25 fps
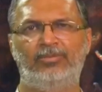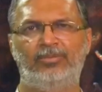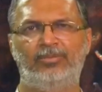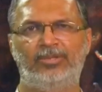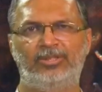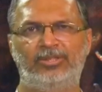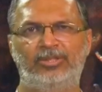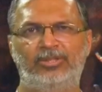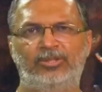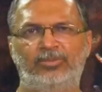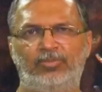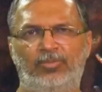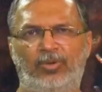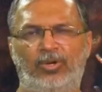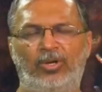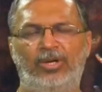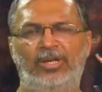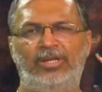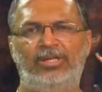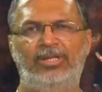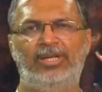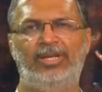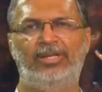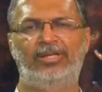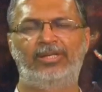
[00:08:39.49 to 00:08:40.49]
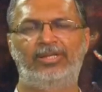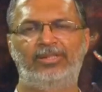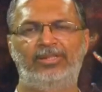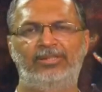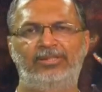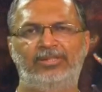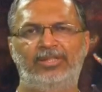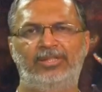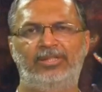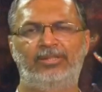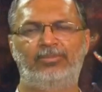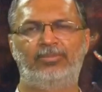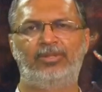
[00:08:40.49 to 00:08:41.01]
which is smaller than 10
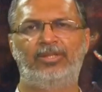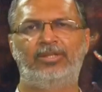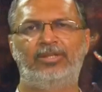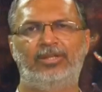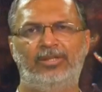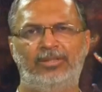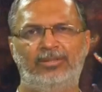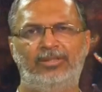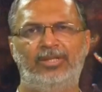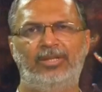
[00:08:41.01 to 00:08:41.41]
centimeter,